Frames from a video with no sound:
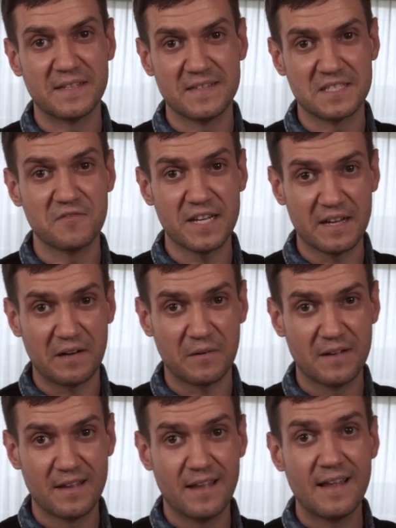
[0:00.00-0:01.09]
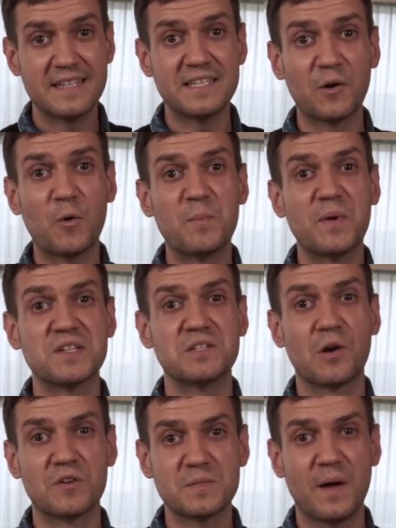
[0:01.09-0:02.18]
in this video, Telcoin bears no
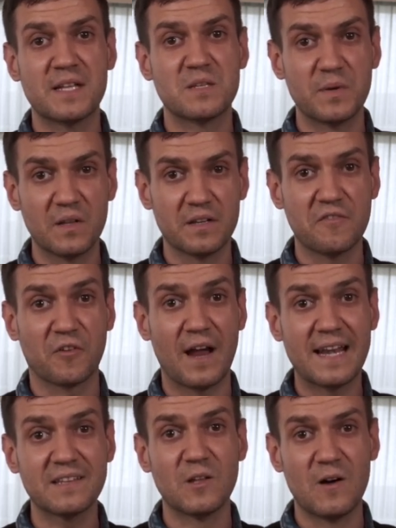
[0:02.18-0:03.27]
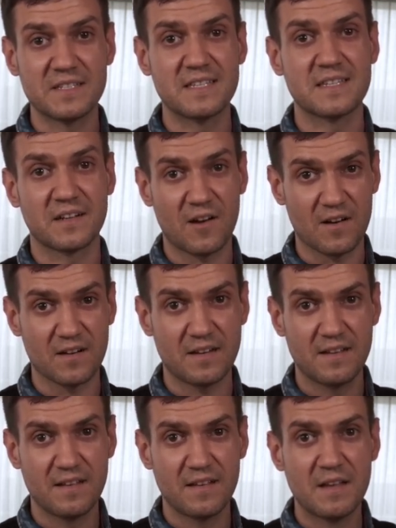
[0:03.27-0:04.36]
responsibility for any losses incurred.
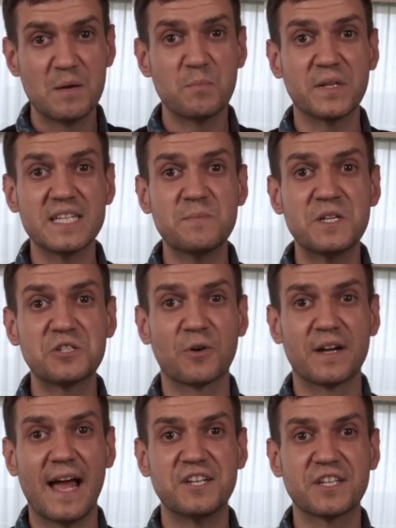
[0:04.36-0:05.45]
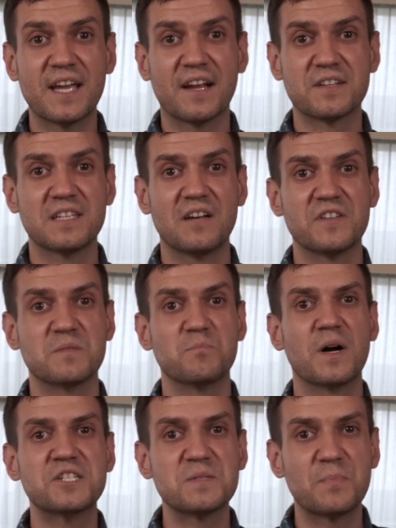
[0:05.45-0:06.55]
Please be sure to educate yourself as
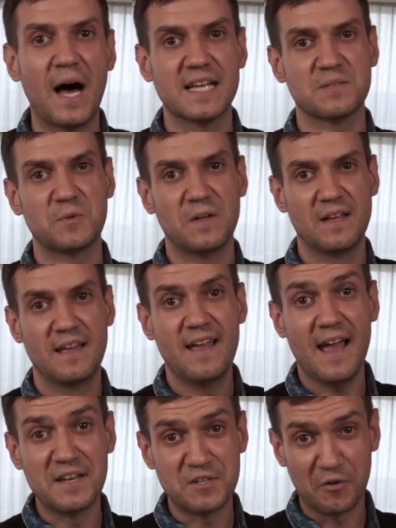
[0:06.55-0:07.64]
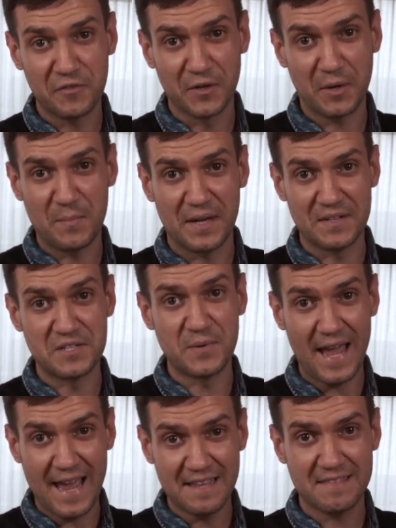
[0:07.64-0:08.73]
much as possible and don't feel compelled to do
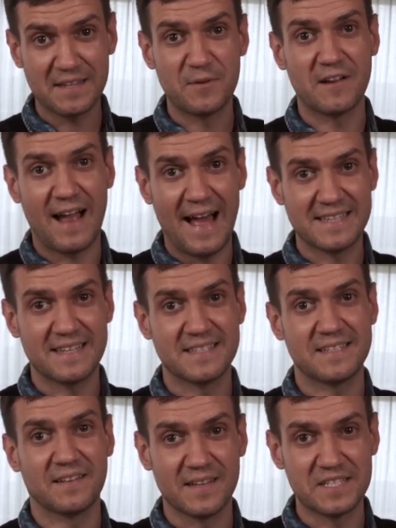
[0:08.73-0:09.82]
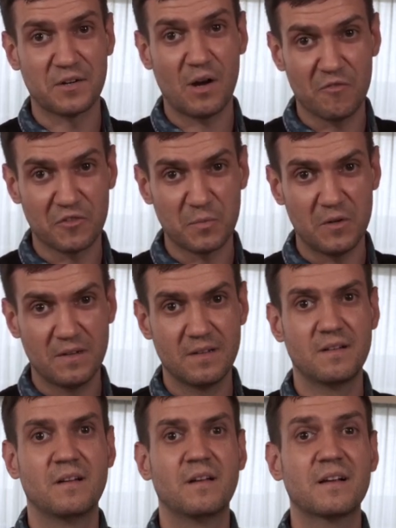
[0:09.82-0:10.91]
anything with your assets unless you're comfortable,
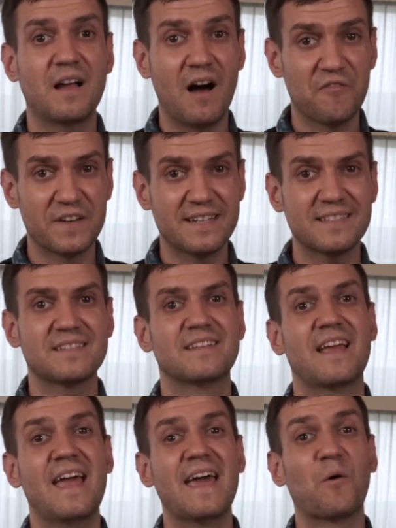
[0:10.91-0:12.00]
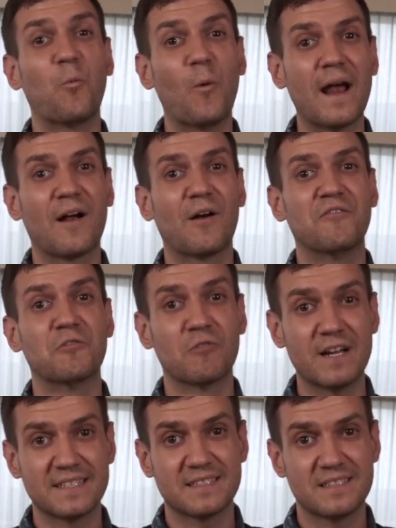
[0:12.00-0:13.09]
confident, and aware of the
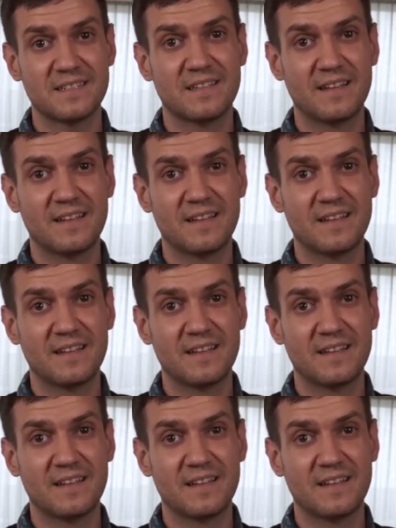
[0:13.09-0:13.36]
risks